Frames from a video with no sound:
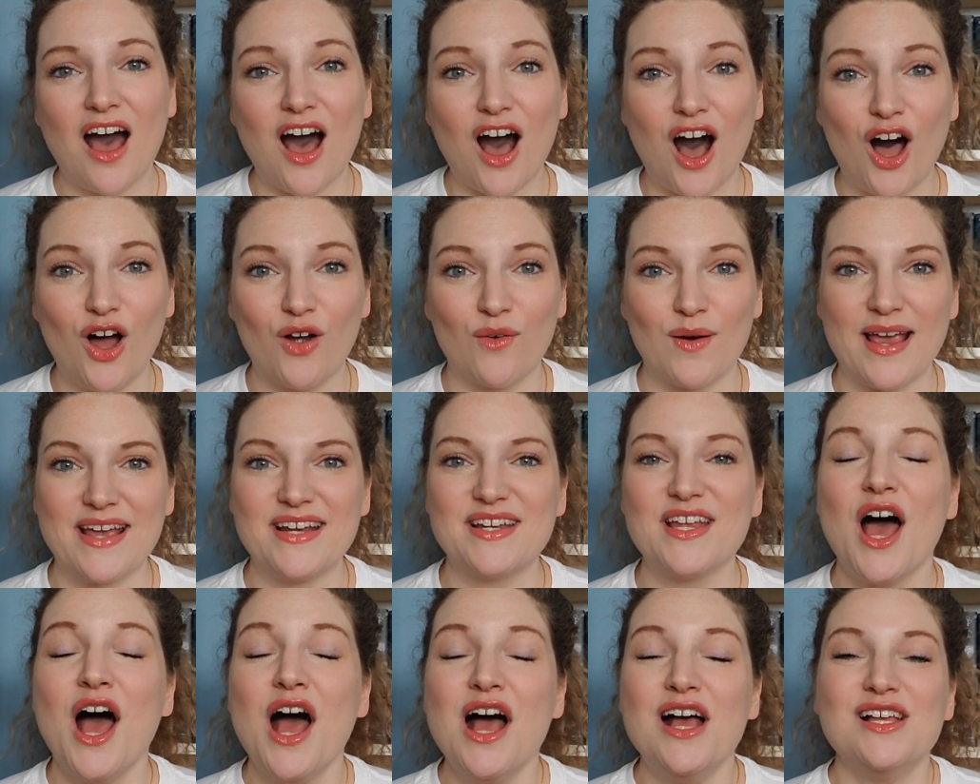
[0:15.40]
All
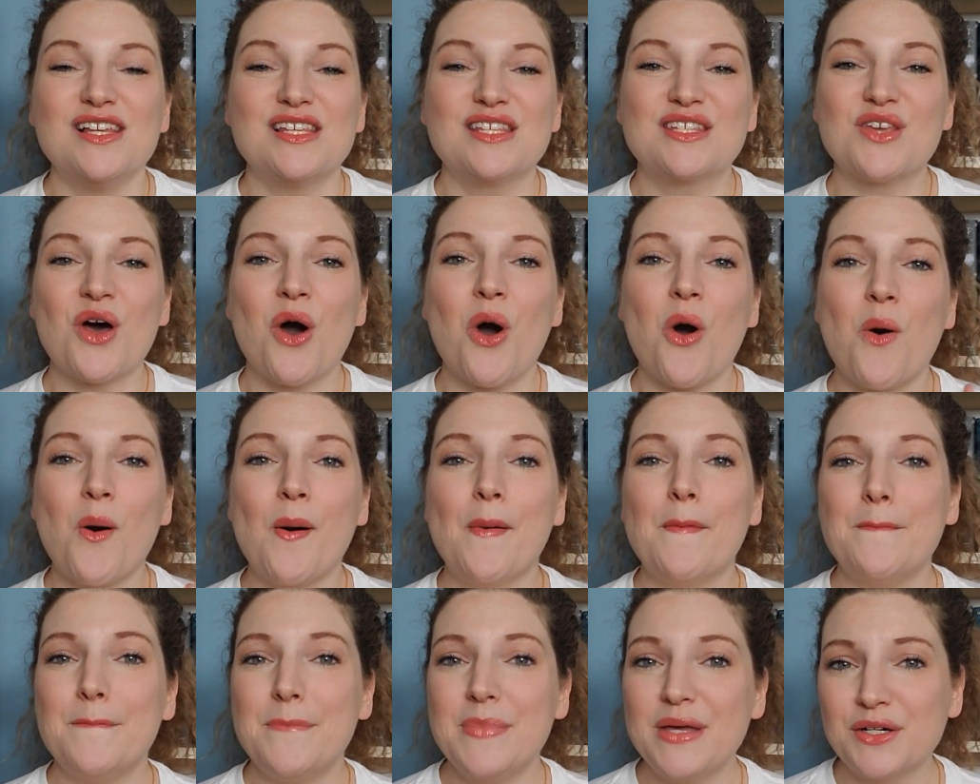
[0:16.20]
right,
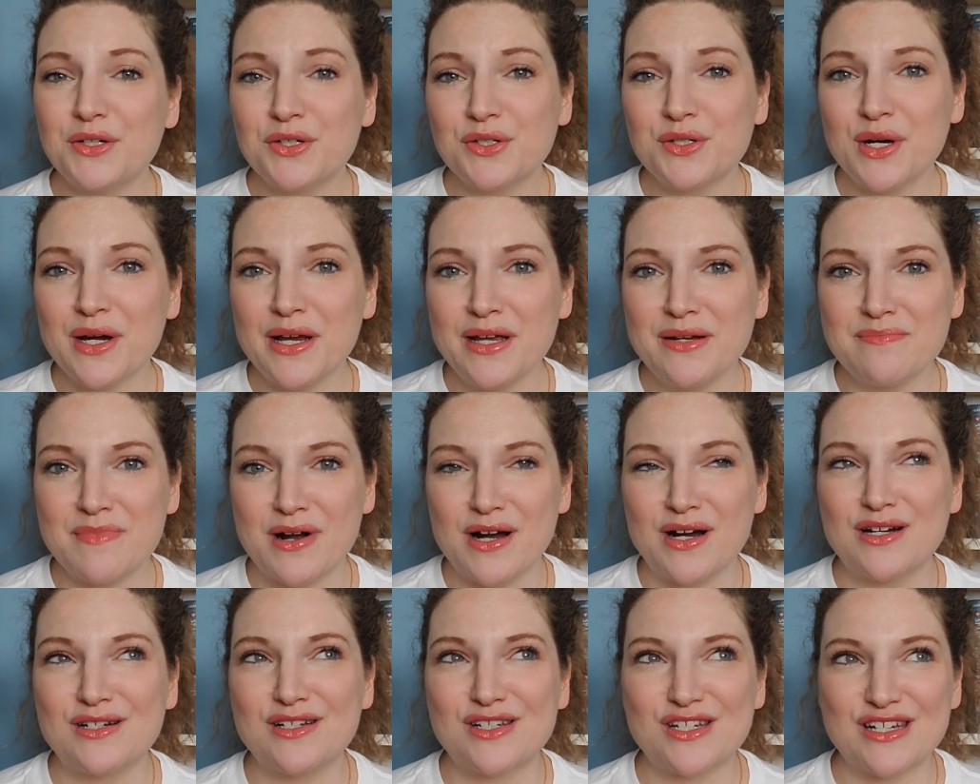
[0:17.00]
so middle grade
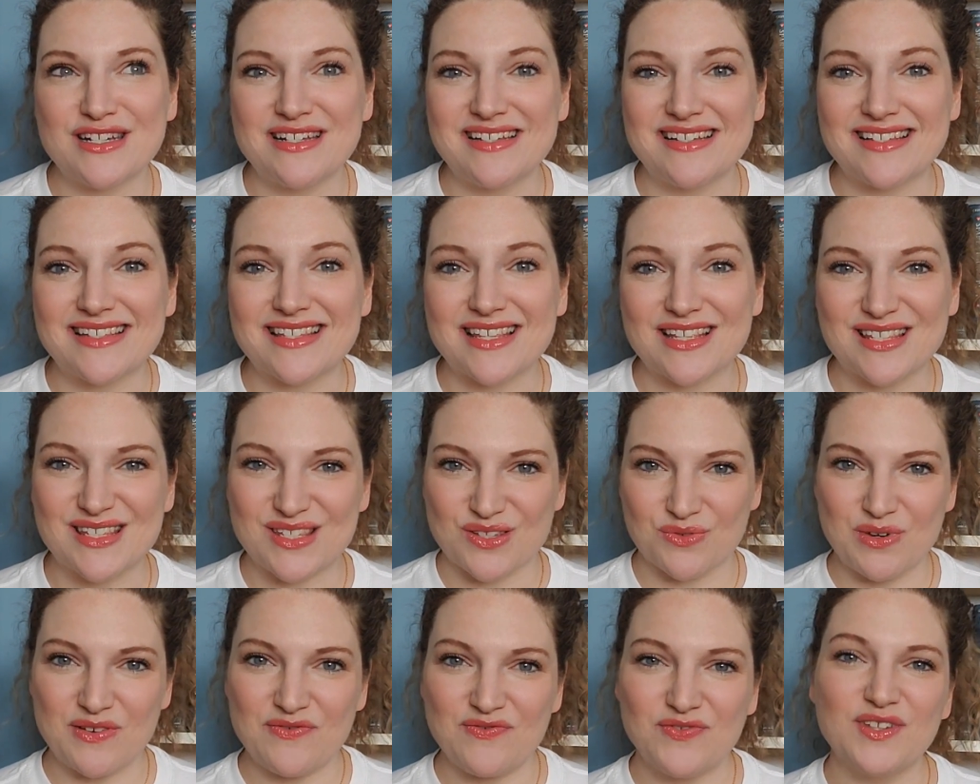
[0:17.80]
March is
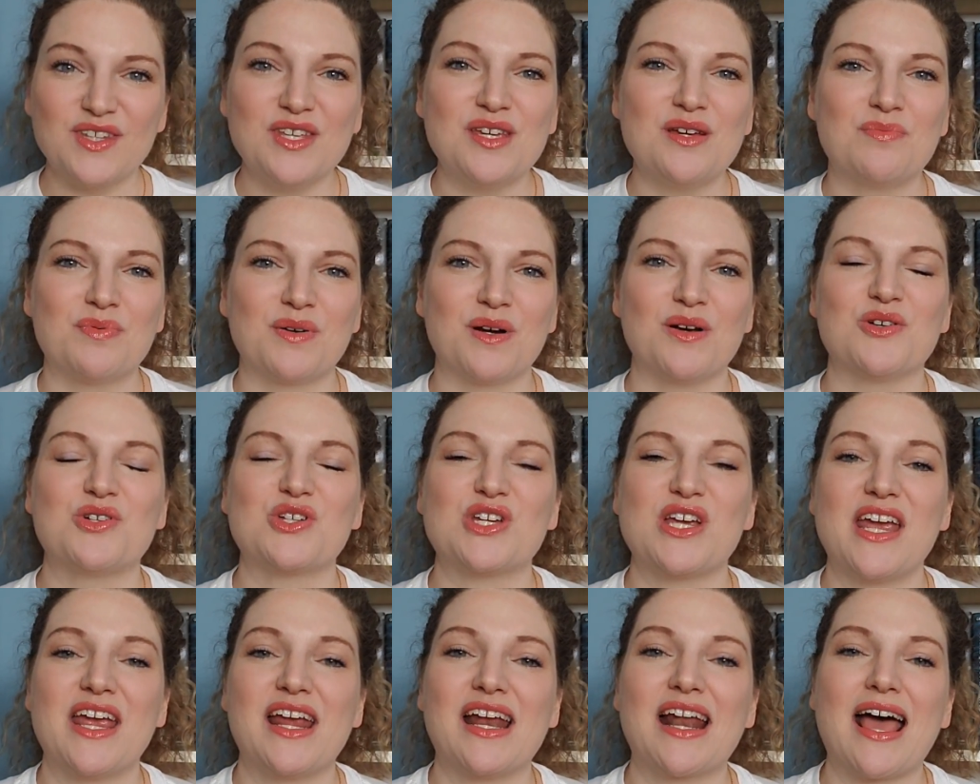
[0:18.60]
swiftly
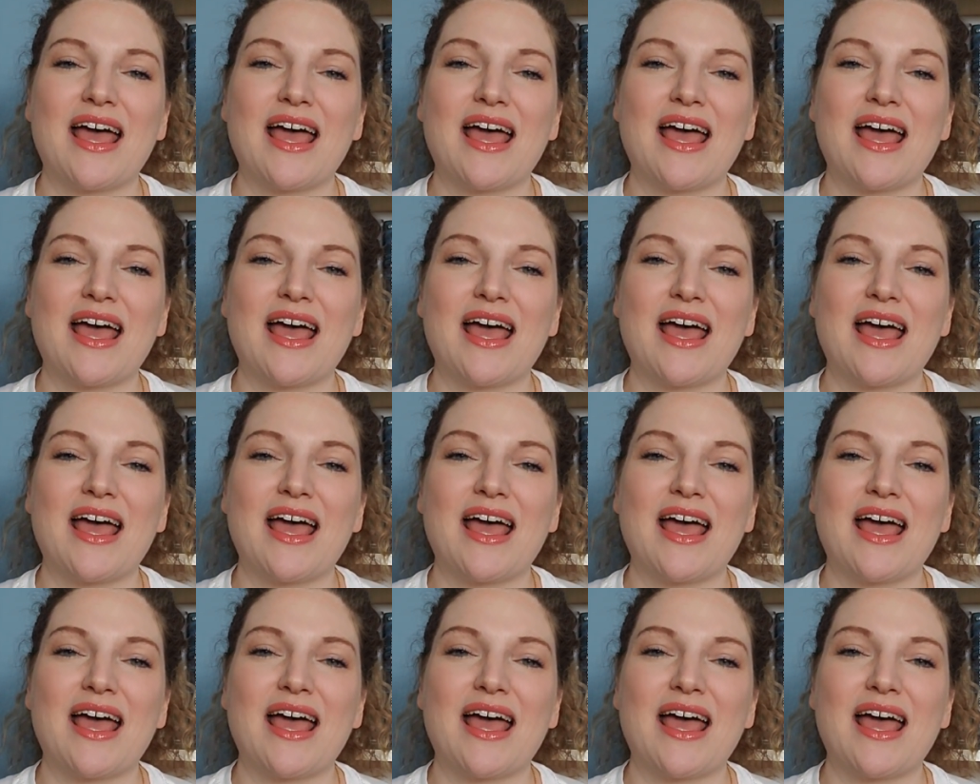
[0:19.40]
approaching,